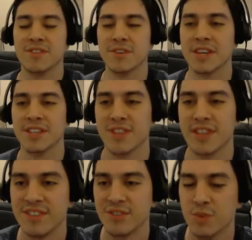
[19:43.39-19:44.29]
Okay, so I
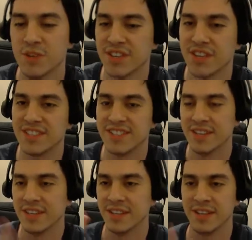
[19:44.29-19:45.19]
guess I'll just watch the
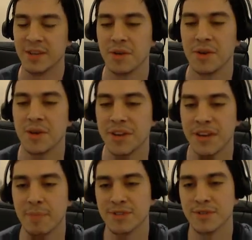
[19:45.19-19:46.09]
cutscene and I'll call it an
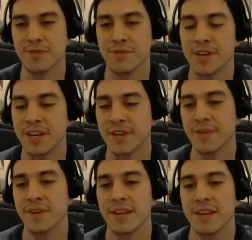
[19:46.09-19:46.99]
episode for now.